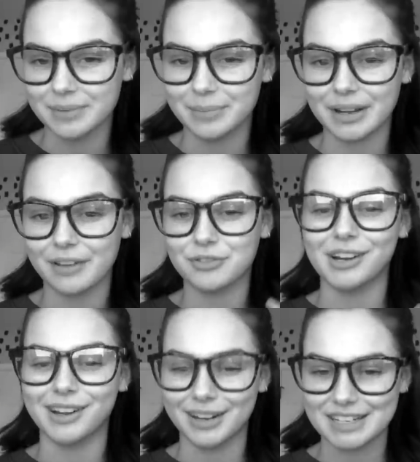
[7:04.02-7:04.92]
it, but after
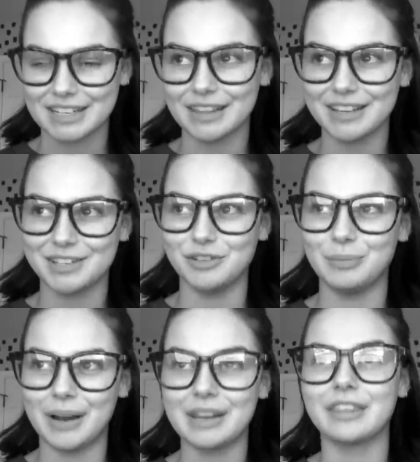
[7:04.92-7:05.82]
I kind of say this, you
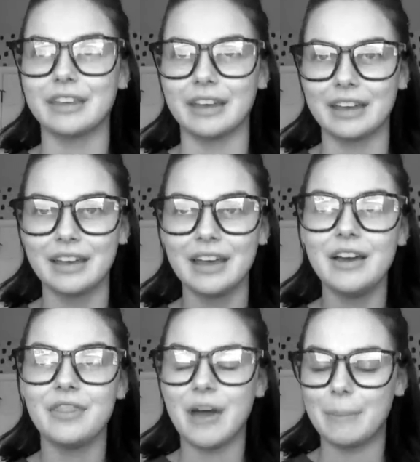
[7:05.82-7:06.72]
might think
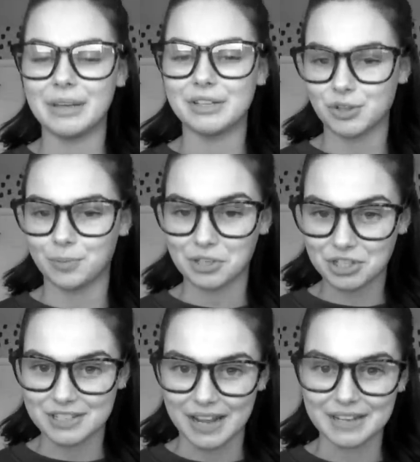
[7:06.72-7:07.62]
that makes so
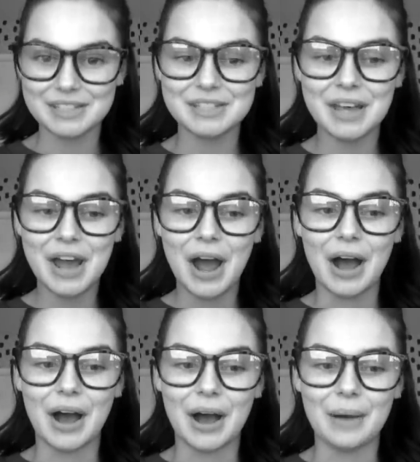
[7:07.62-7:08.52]
much sense.
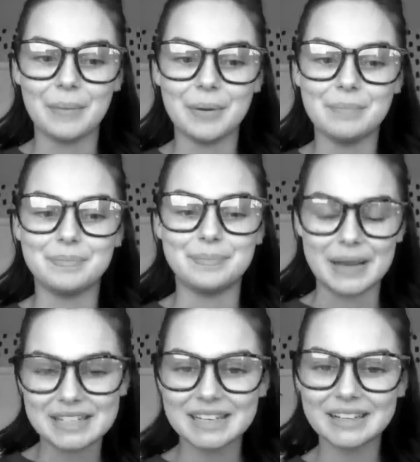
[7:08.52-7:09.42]

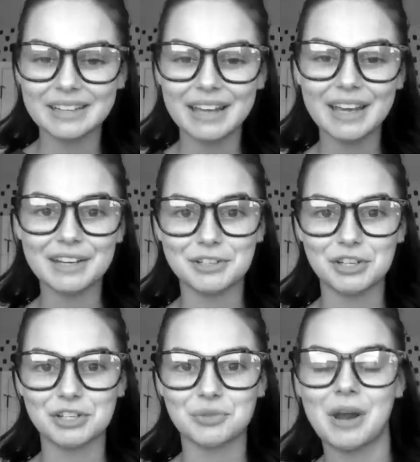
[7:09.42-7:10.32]
Basically, it's
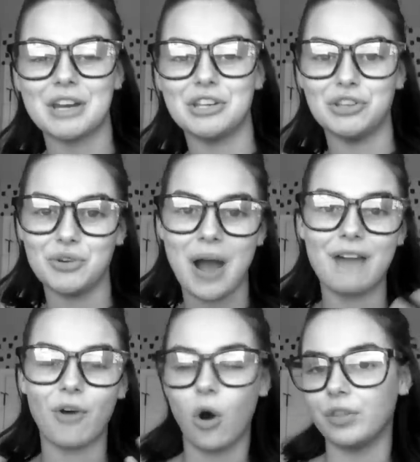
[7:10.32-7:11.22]
just when you
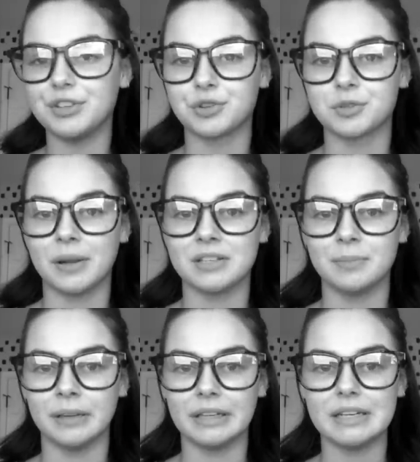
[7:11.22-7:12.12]
have all these
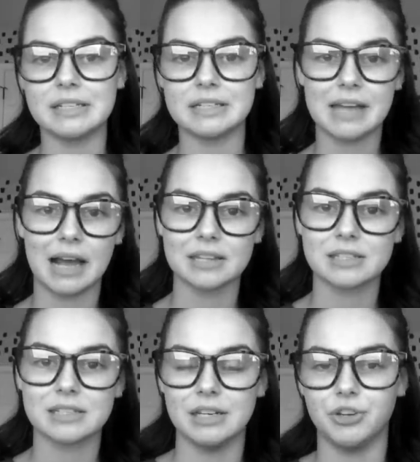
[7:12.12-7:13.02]
responsibilities and
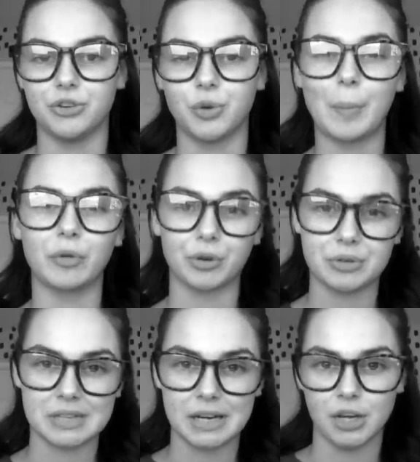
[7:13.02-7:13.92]
tasks in your normal
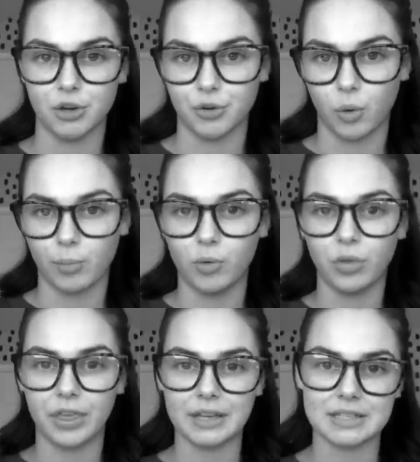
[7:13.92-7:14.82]
routine and your
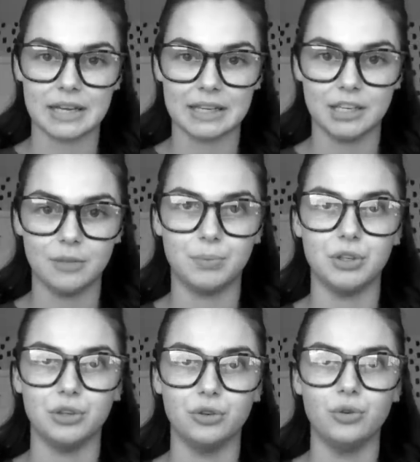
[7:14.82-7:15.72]
normal things that keep
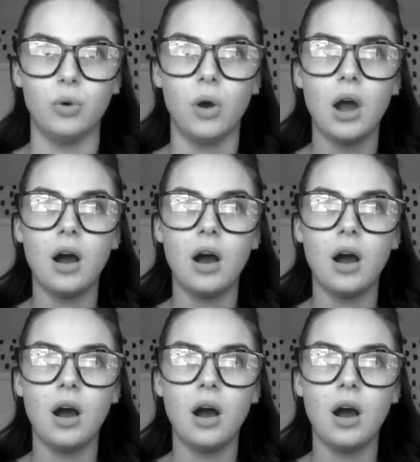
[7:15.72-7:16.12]
you